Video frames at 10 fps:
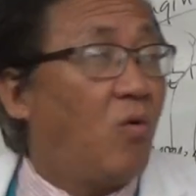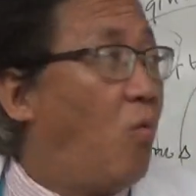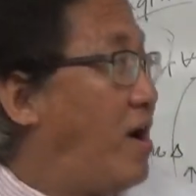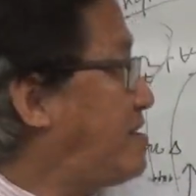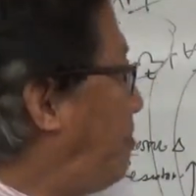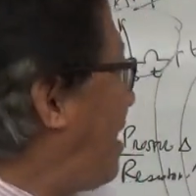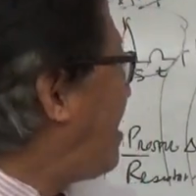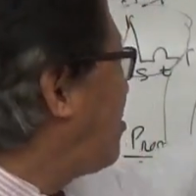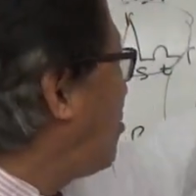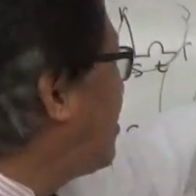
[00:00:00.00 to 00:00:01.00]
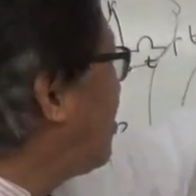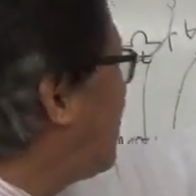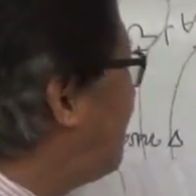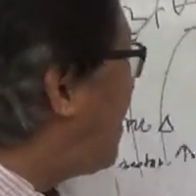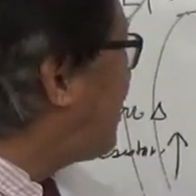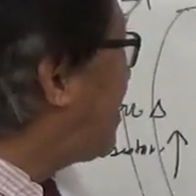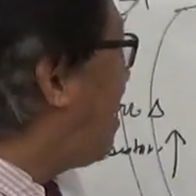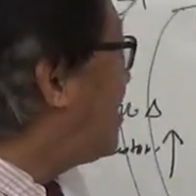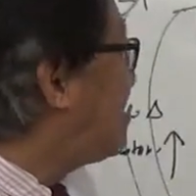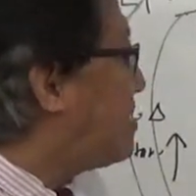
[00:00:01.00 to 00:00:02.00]
Once the blood goes into the
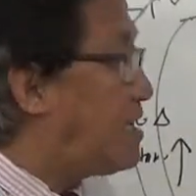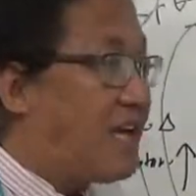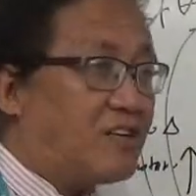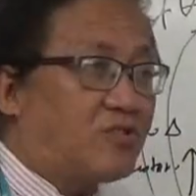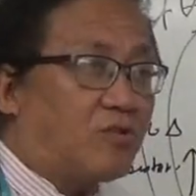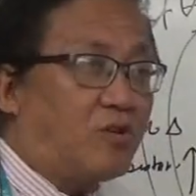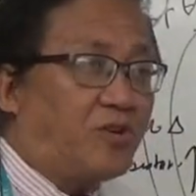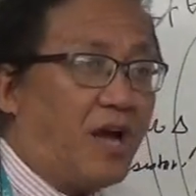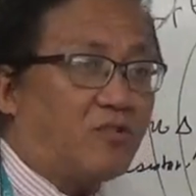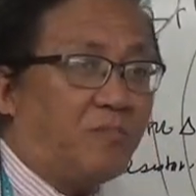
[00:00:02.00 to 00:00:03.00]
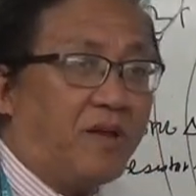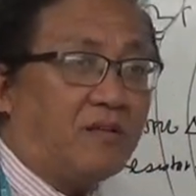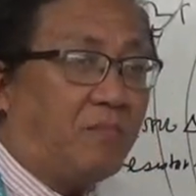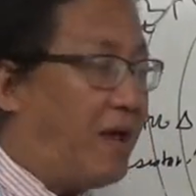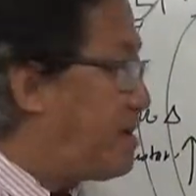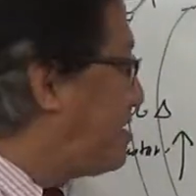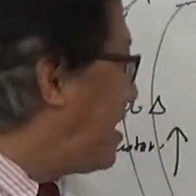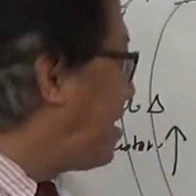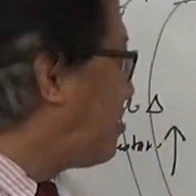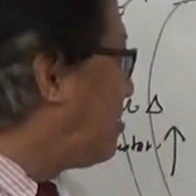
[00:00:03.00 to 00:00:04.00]
ventricles, it has to contract to bring the blood
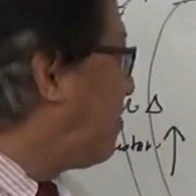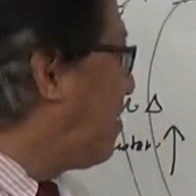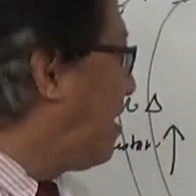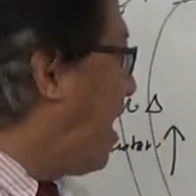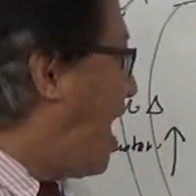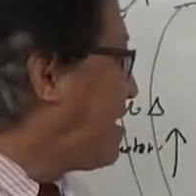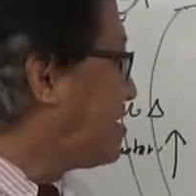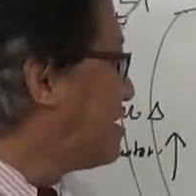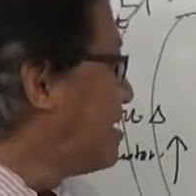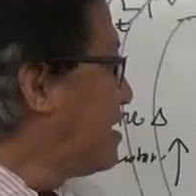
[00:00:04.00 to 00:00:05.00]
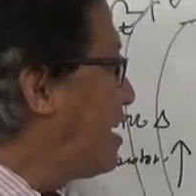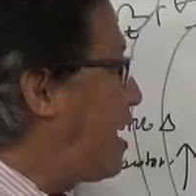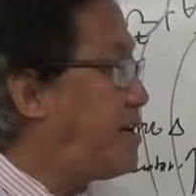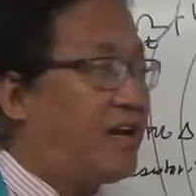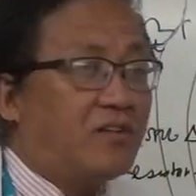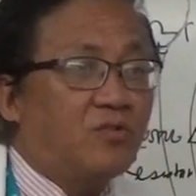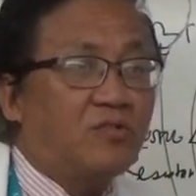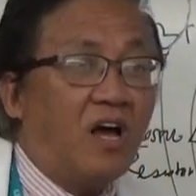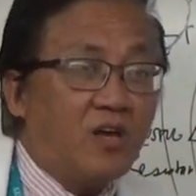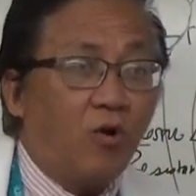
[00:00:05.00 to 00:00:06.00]
here to the lungs and here to
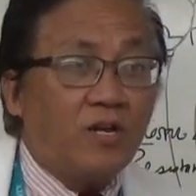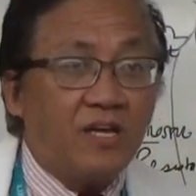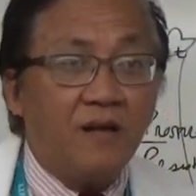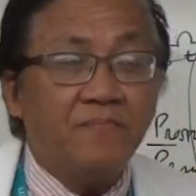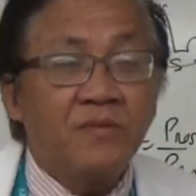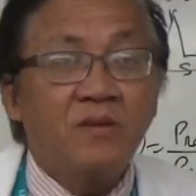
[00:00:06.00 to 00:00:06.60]
the aorta.